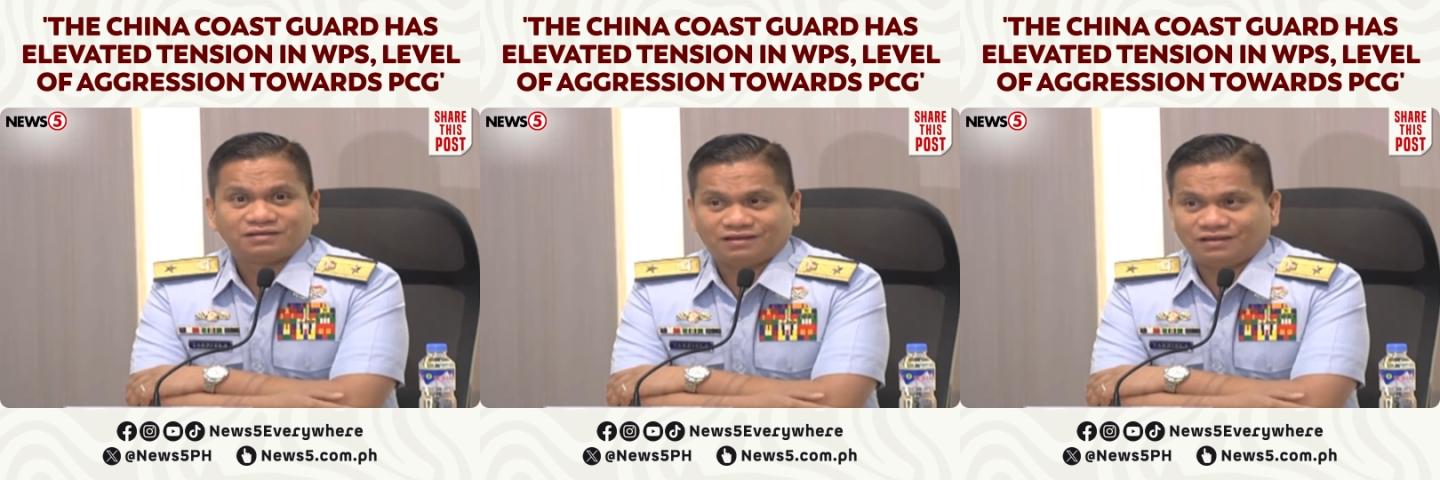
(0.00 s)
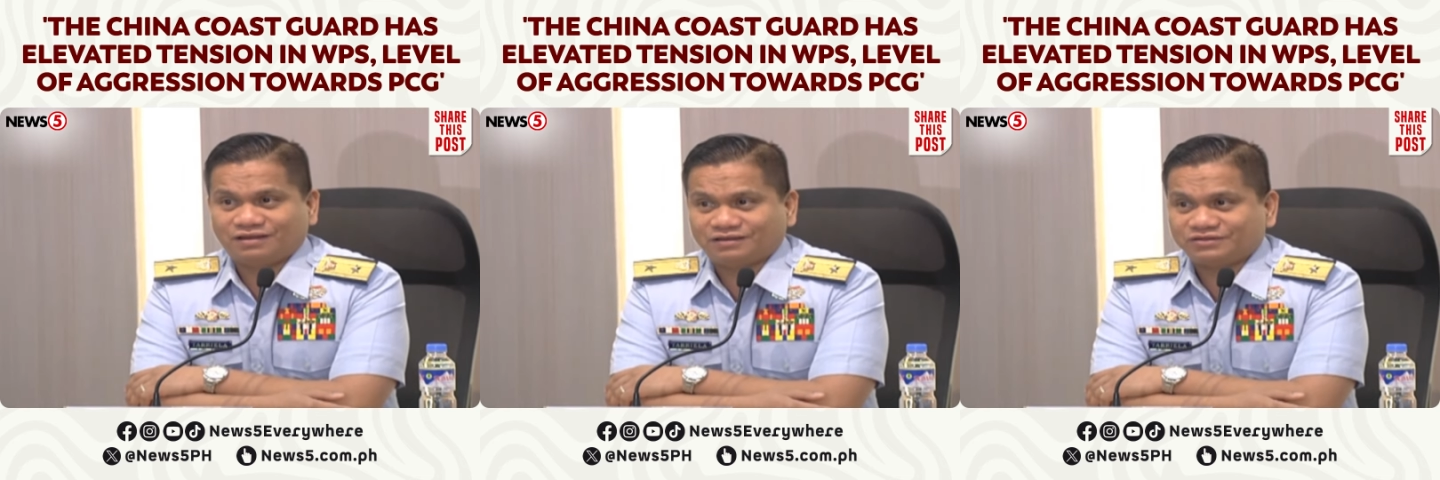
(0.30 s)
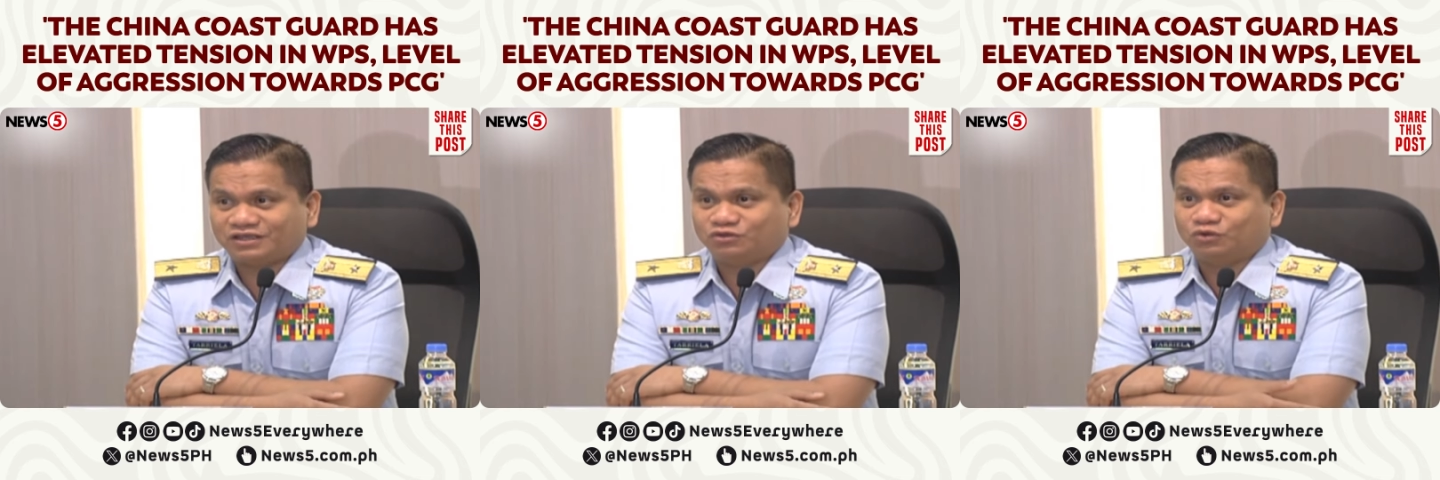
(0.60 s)
Uh,
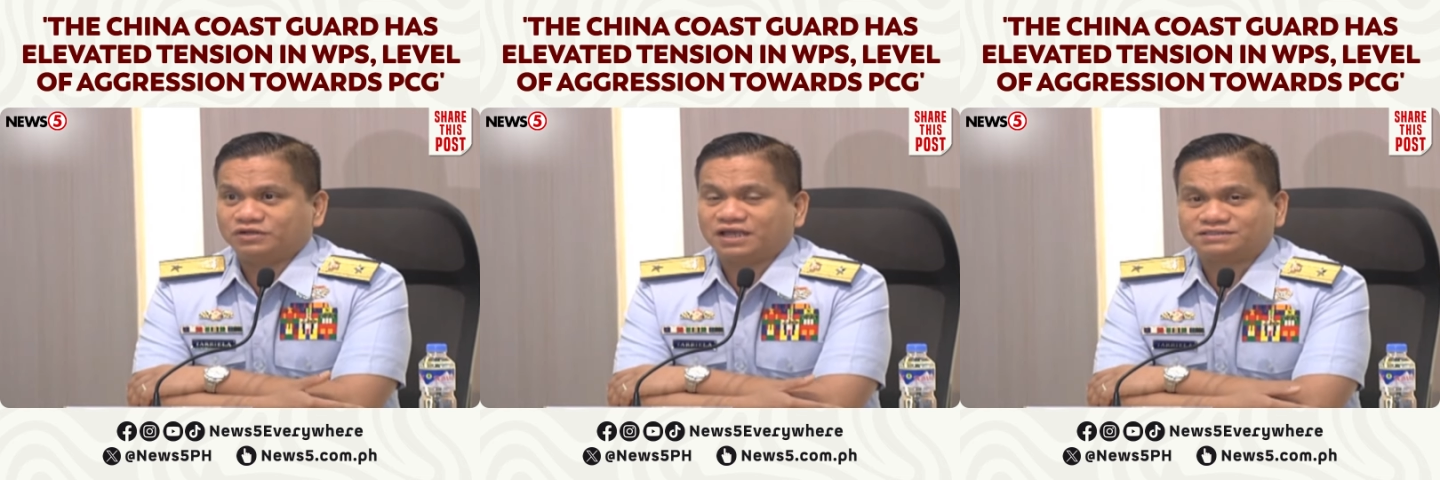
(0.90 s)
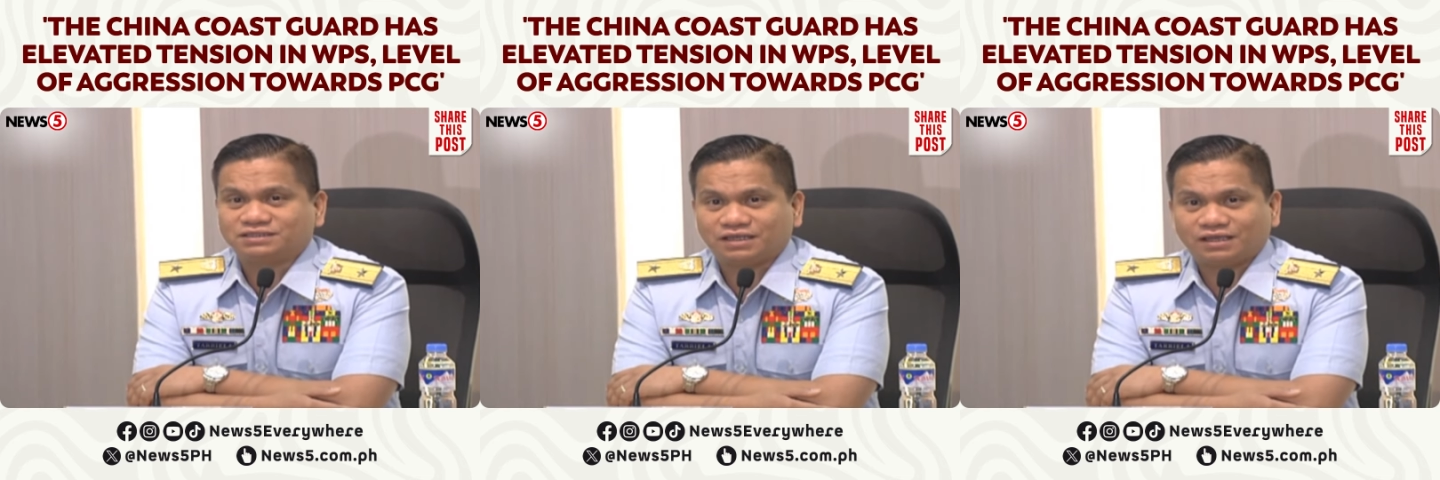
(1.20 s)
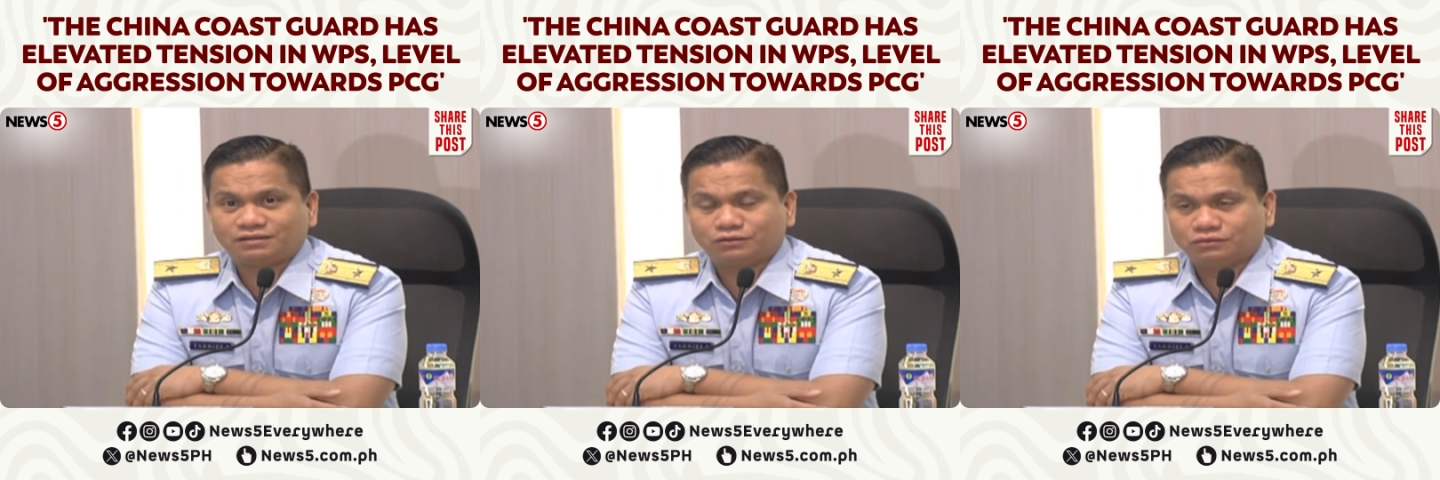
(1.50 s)
they don't
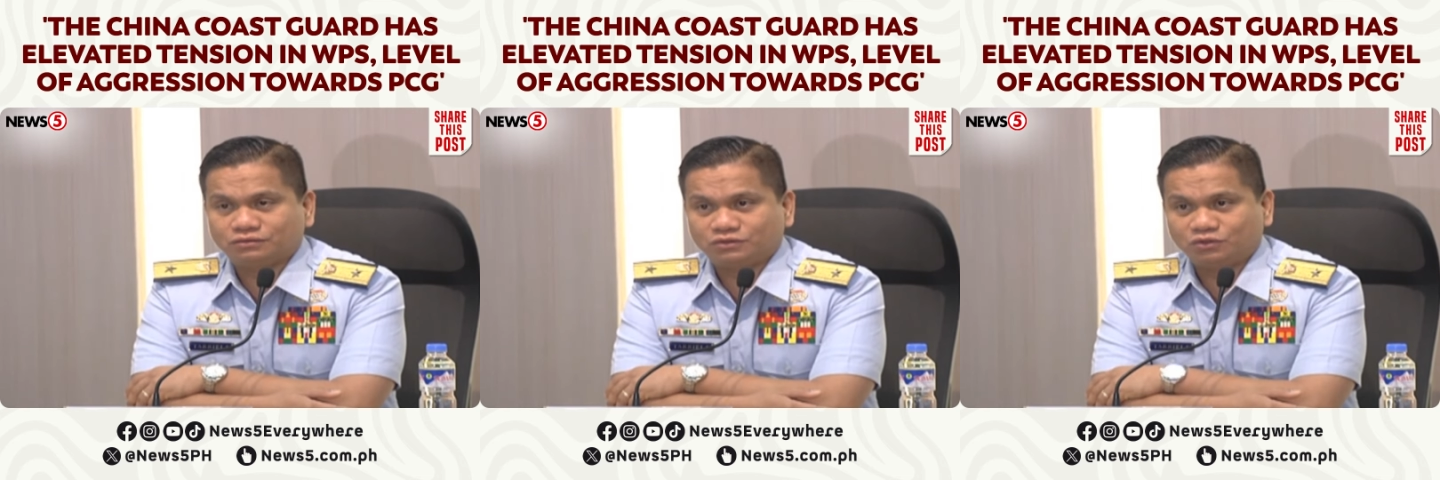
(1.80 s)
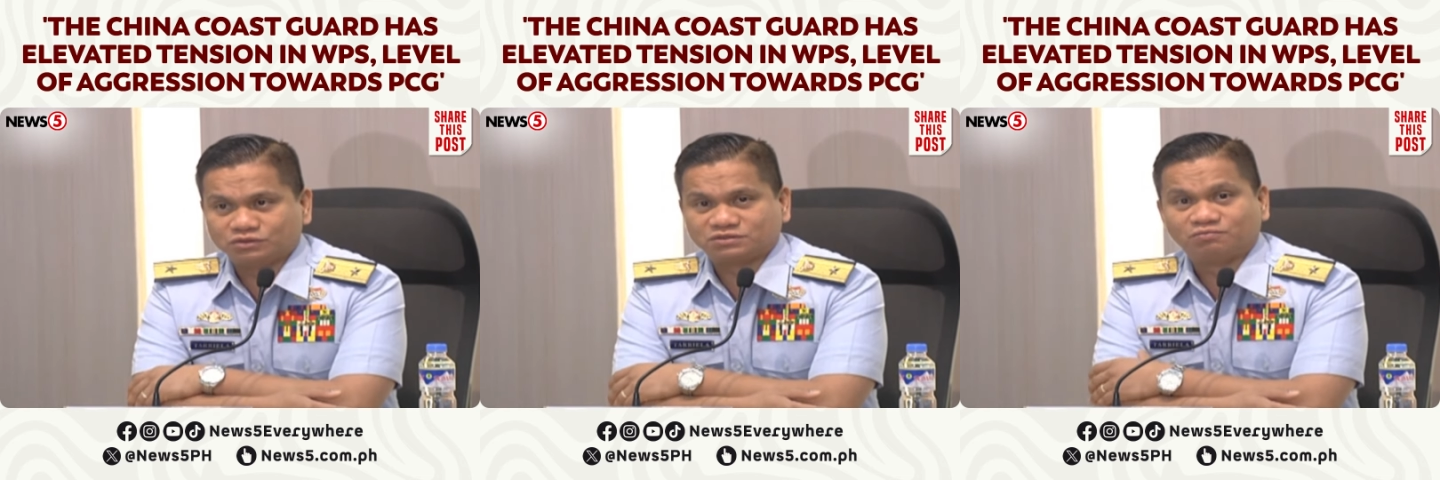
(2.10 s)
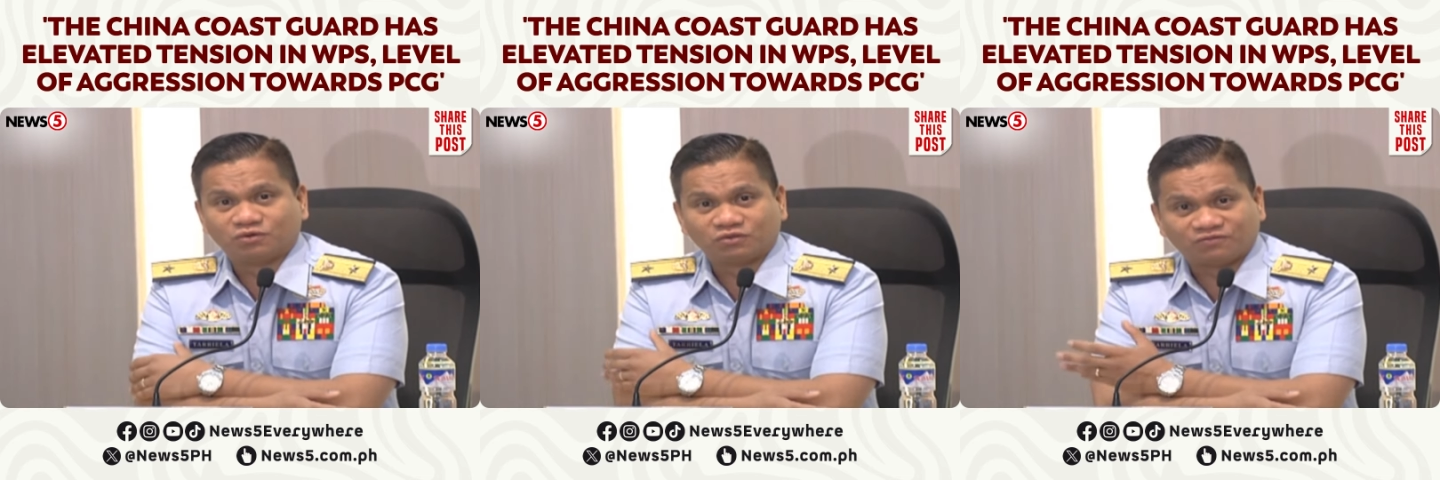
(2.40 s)
hesitate to use
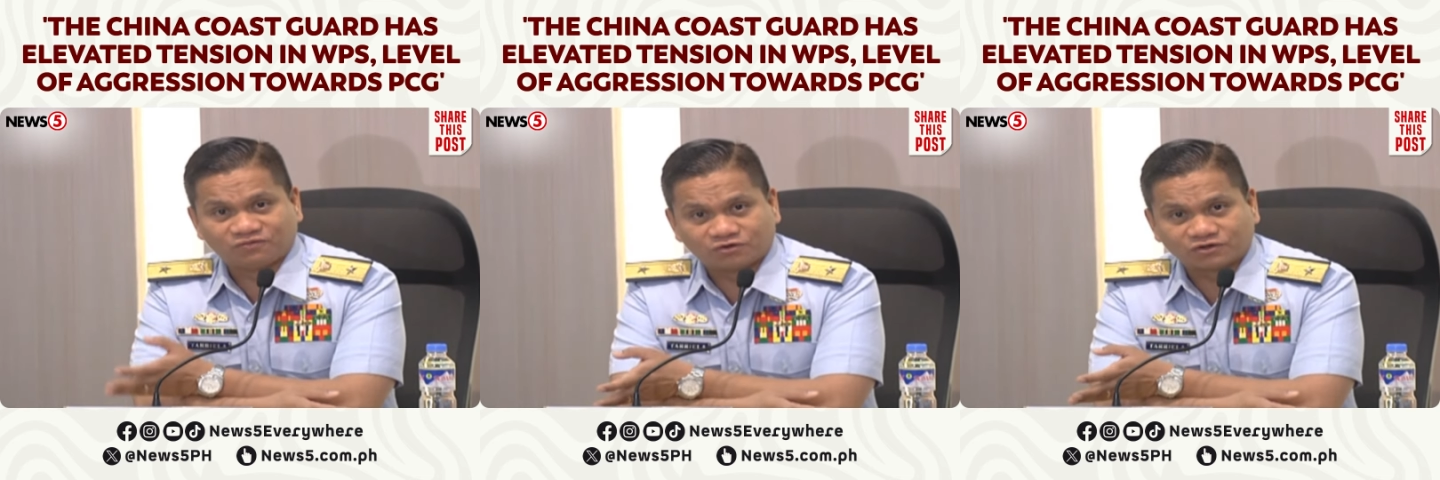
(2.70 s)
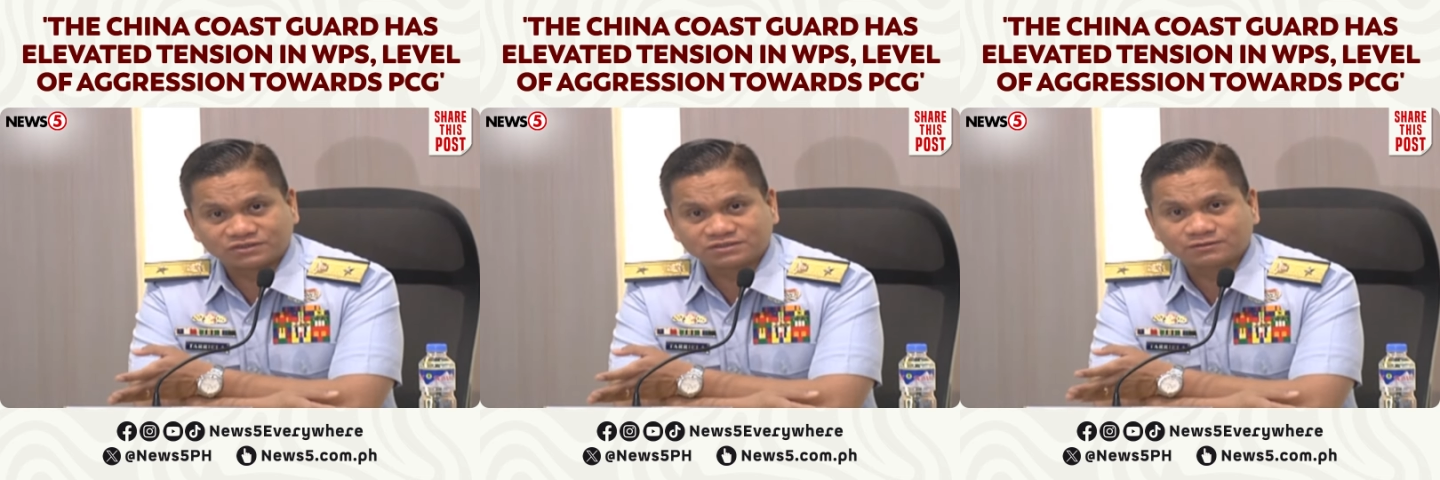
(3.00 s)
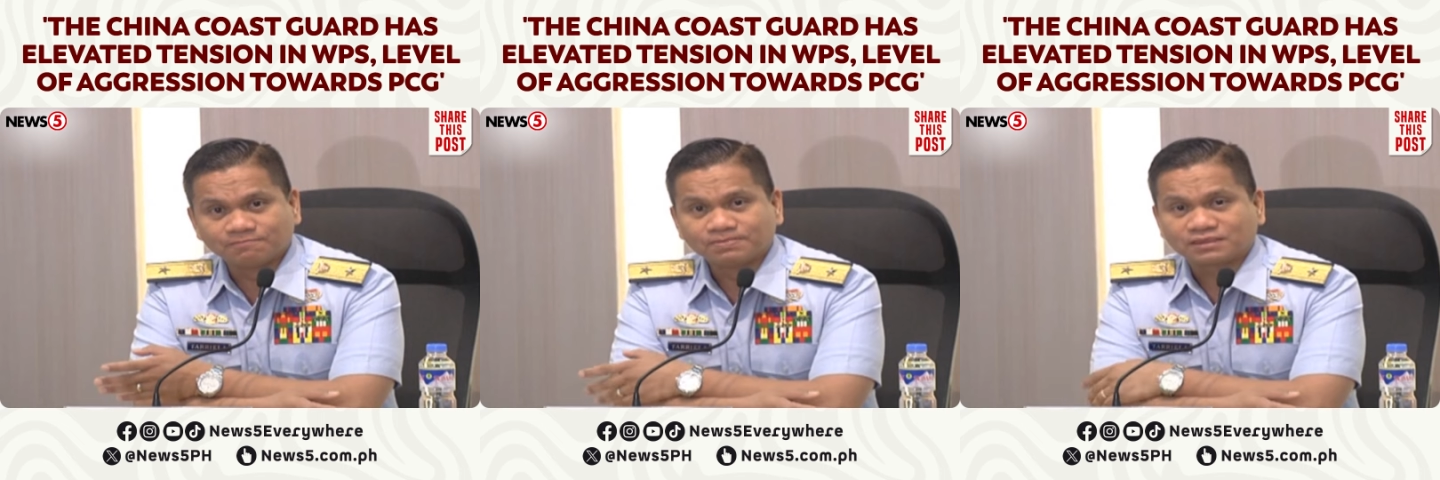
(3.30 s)
brute force